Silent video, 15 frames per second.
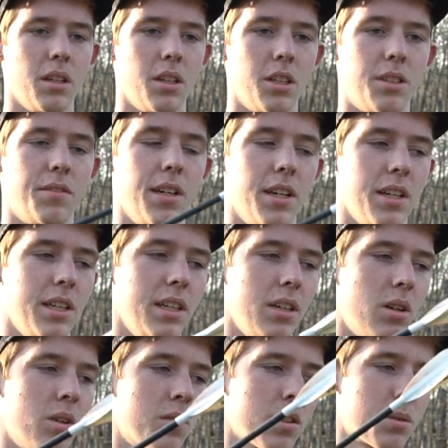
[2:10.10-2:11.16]
It's very
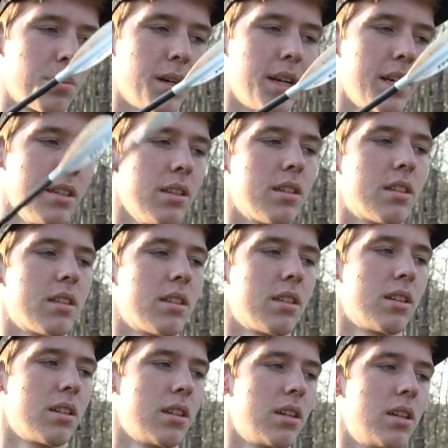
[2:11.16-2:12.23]
overspined.
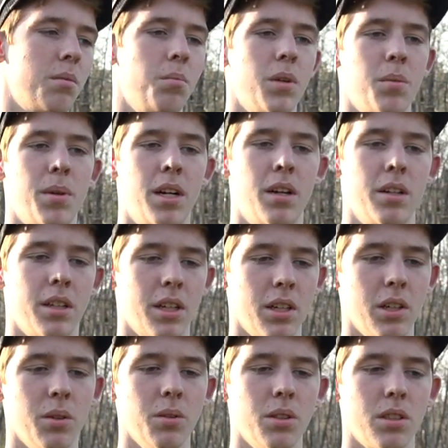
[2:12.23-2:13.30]
They're my hunting
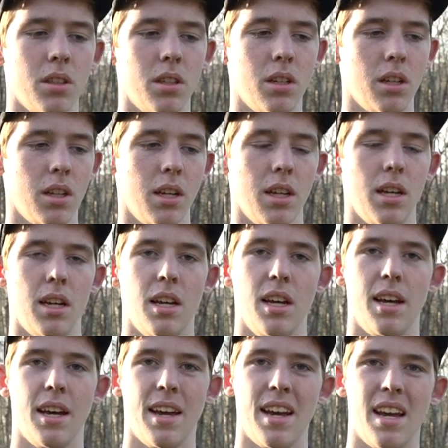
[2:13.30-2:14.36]
arrows,
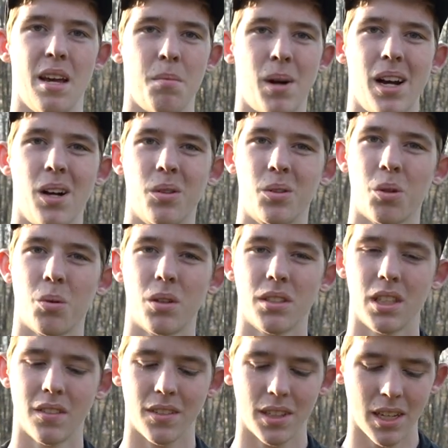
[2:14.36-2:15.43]
and my outdoor
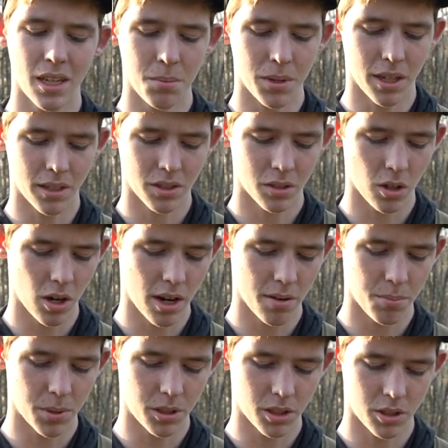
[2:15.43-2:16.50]
ones haven't came yet, so I
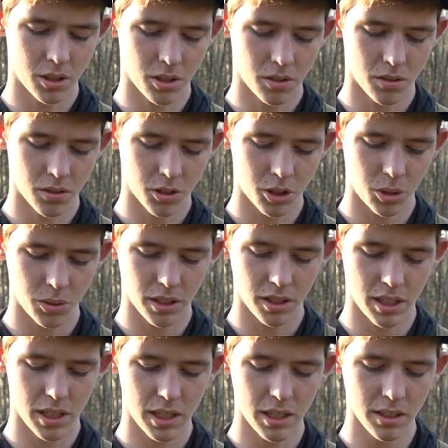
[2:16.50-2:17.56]
have been just shooting
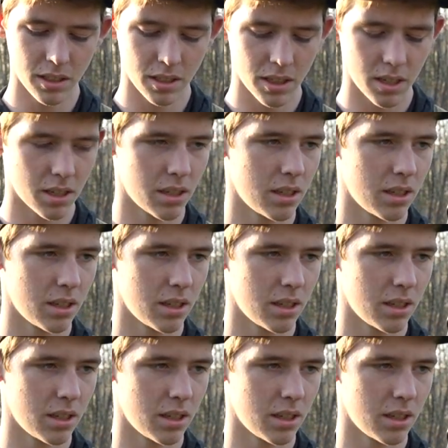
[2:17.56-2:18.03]
these